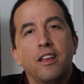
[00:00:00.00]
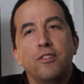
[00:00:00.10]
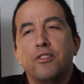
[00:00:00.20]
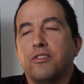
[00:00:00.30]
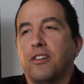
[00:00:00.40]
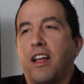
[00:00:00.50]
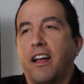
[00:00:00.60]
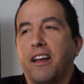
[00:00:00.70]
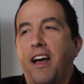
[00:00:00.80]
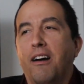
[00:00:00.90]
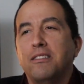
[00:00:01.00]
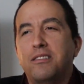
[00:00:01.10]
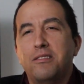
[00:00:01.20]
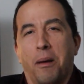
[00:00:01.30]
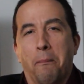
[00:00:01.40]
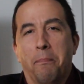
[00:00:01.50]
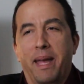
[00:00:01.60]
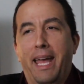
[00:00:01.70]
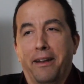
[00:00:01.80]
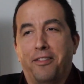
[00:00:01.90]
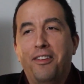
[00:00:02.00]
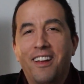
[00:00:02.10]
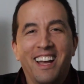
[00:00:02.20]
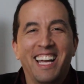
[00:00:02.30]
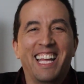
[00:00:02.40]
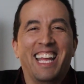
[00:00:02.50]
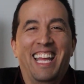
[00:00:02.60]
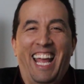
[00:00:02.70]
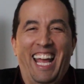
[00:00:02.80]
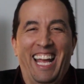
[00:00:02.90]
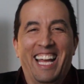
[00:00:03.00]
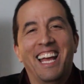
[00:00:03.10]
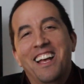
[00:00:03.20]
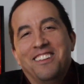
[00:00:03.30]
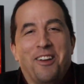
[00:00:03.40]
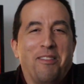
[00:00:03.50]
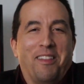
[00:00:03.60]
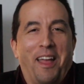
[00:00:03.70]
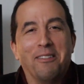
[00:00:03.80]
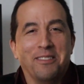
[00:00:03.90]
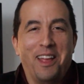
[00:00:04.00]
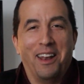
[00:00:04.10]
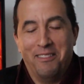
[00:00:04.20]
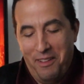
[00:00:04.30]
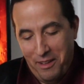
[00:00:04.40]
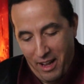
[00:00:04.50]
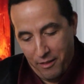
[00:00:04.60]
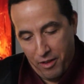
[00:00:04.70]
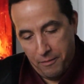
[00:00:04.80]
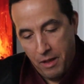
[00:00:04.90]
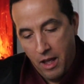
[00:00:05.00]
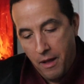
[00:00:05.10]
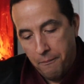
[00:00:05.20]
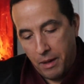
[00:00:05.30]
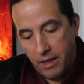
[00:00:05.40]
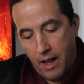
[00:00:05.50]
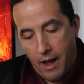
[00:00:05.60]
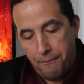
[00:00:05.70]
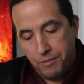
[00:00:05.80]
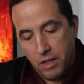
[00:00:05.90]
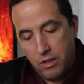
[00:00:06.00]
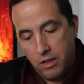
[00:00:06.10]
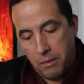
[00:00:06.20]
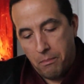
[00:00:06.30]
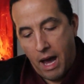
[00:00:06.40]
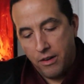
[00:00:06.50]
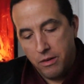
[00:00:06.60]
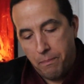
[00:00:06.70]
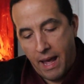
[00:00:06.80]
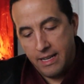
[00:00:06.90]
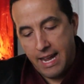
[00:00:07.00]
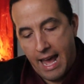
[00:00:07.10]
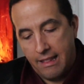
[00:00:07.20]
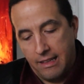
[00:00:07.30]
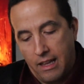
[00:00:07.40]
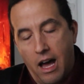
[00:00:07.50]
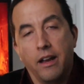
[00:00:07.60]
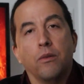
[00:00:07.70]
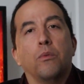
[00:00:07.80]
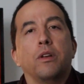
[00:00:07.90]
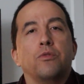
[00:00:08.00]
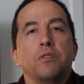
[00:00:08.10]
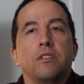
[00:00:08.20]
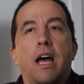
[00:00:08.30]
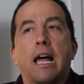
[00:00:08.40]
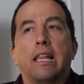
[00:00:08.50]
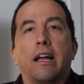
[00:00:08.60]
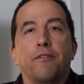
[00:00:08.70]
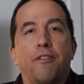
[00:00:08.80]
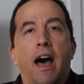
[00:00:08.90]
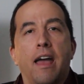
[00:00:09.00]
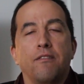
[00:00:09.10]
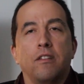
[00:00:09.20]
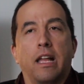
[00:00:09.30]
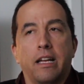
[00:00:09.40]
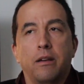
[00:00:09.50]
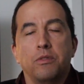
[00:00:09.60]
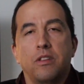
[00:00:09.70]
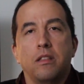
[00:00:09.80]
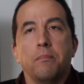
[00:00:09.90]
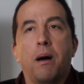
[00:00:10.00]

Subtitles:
you just are like, oh, this dude's a bitch. So I thought that was kind of fun. But the modern pentathlon, which was not like a five, like it was, the